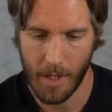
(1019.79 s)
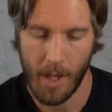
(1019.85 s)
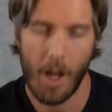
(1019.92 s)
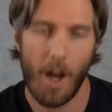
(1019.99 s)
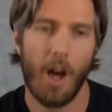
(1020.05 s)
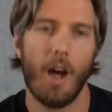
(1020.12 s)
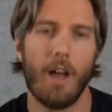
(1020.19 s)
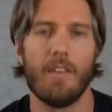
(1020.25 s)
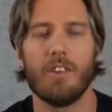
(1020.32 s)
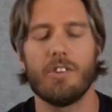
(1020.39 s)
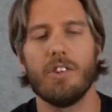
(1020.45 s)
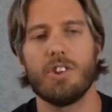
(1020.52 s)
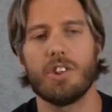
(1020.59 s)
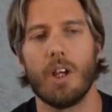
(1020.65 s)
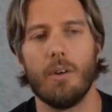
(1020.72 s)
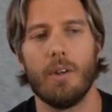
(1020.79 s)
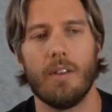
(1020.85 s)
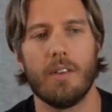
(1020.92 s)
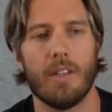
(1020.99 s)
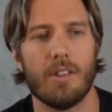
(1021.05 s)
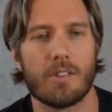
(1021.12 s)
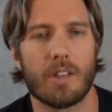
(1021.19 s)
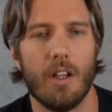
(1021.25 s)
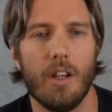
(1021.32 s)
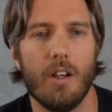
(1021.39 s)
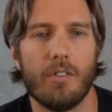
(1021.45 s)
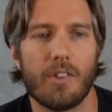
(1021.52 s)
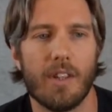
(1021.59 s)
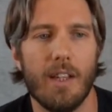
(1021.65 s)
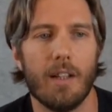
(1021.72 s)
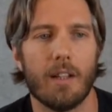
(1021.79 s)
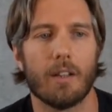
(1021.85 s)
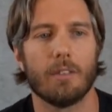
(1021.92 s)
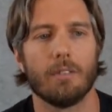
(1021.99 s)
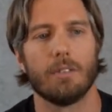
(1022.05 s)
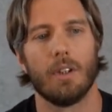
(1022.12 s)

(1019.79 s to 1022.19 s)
And this is shown in these curves here.